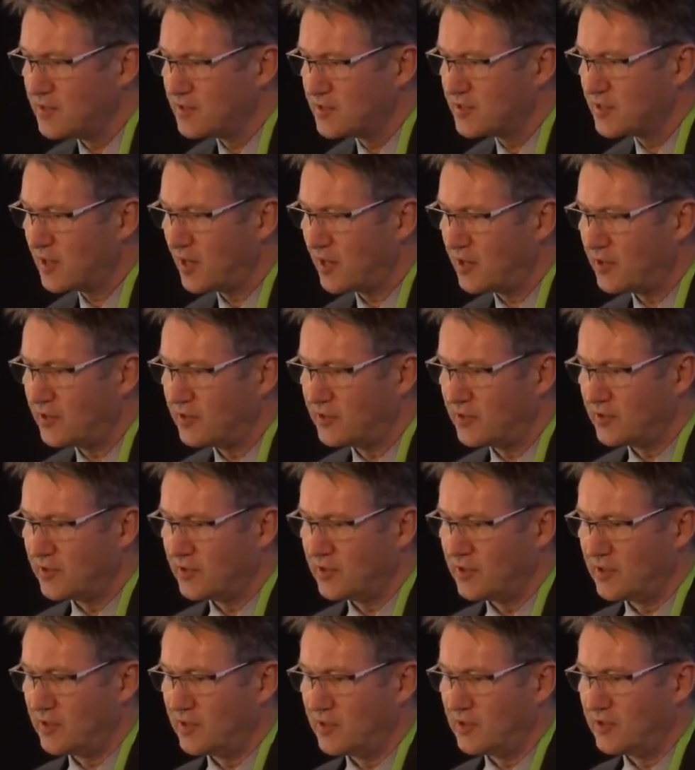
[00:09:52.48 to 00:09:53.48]
so
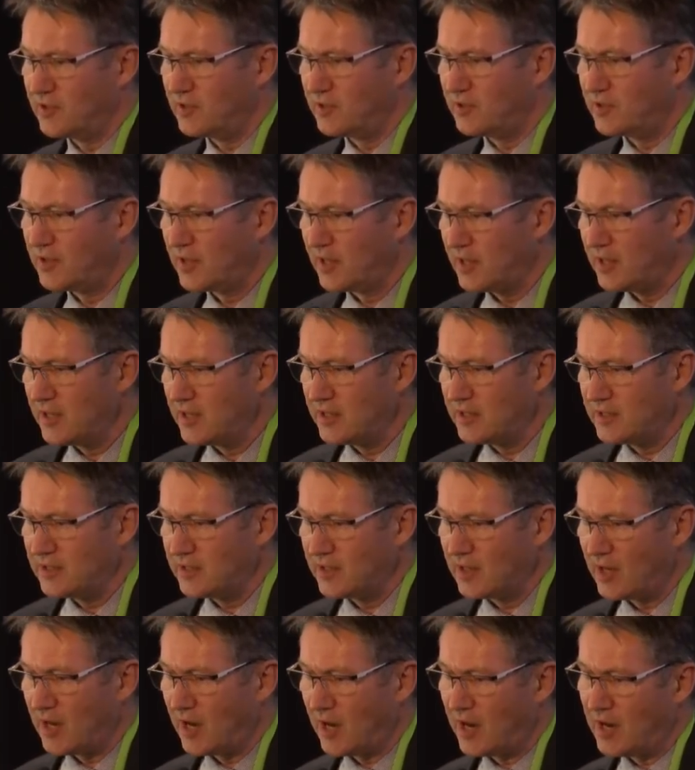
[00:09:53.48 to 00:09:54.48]

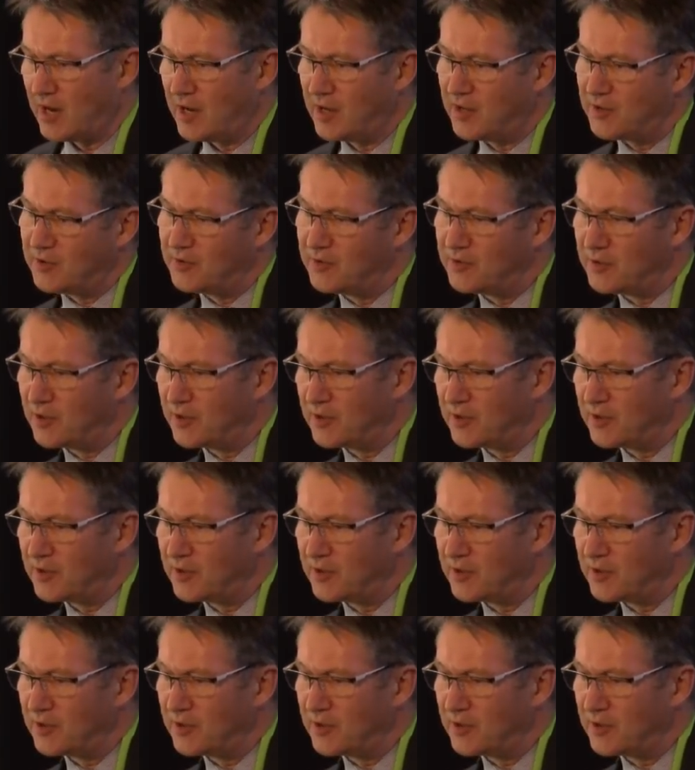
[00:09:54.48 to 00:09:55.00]
the, uh,